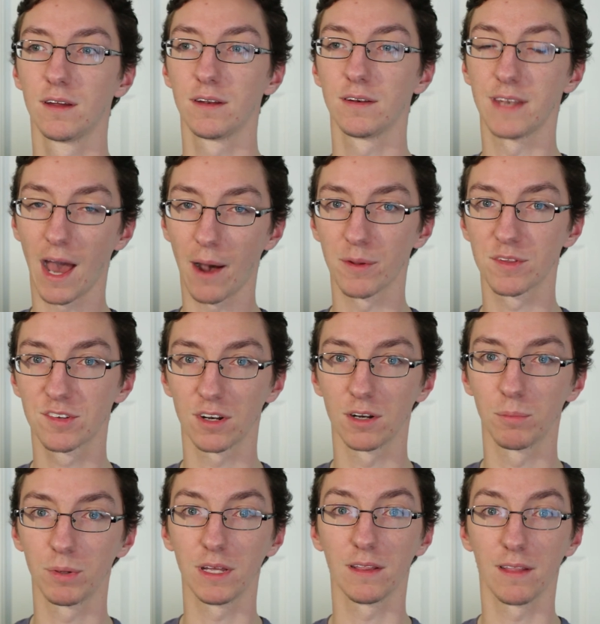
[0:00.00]
now it's going to
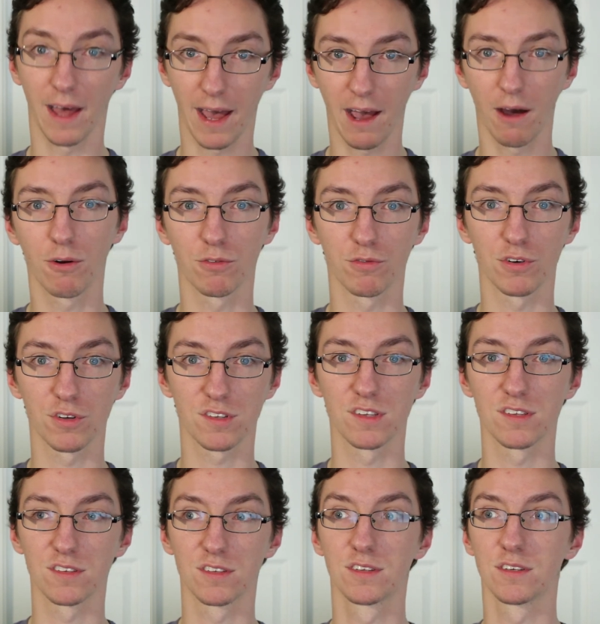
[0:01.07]
be the Hound
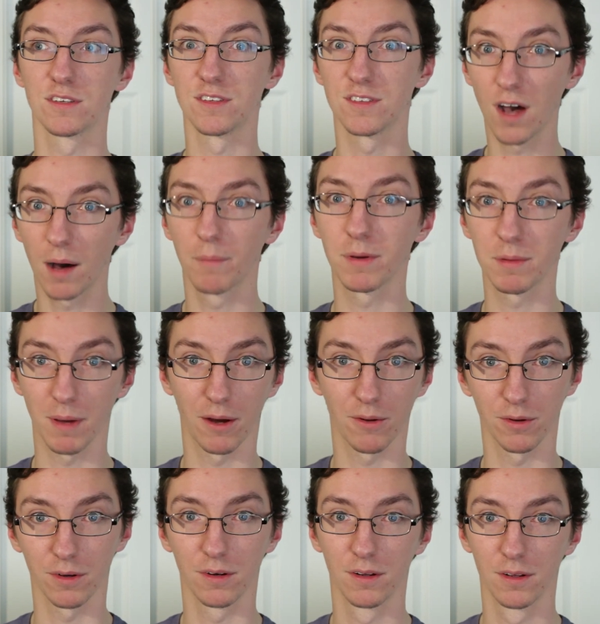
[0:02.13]
versus Zombie
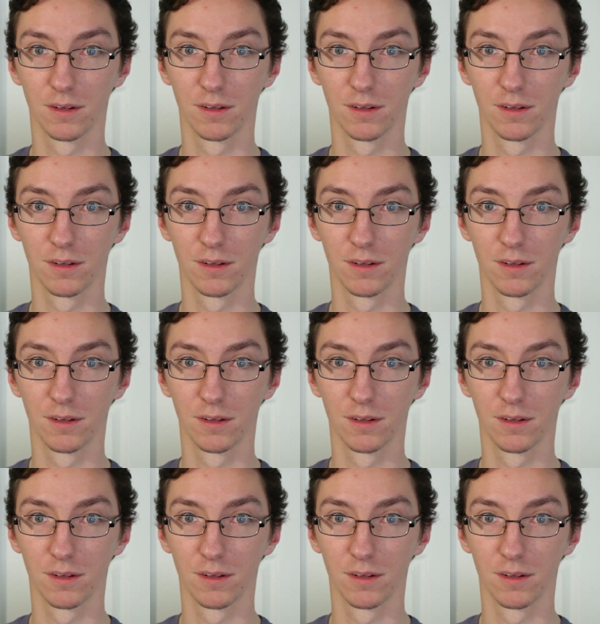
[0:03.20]
Mountain,